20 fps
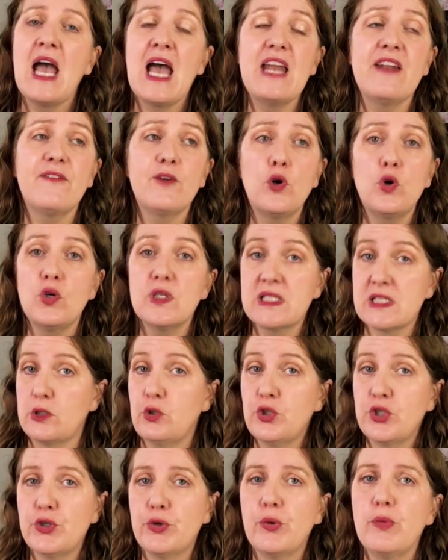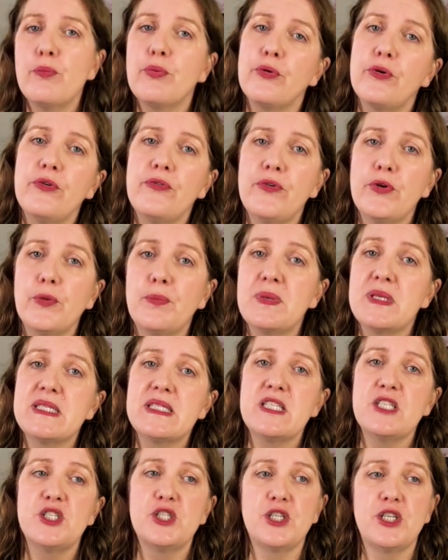And of course, look to improve your
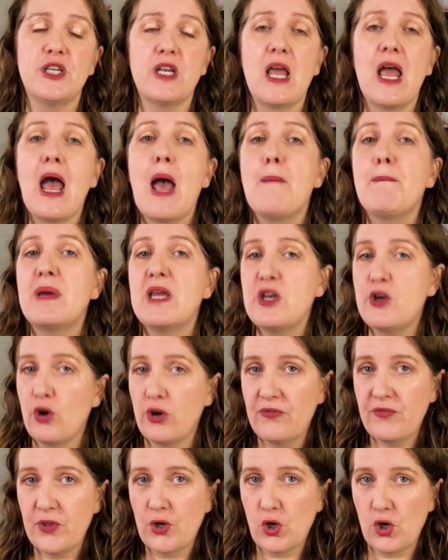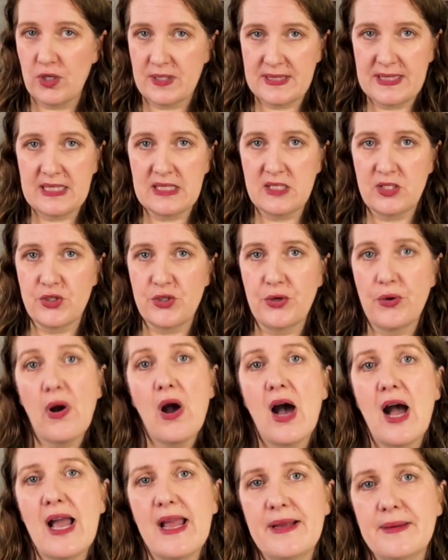position, but not if the cost is too
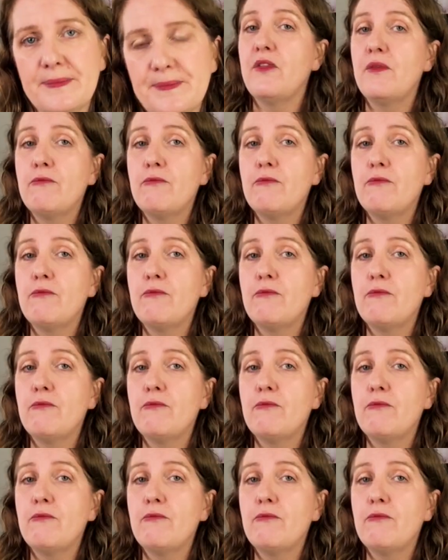high.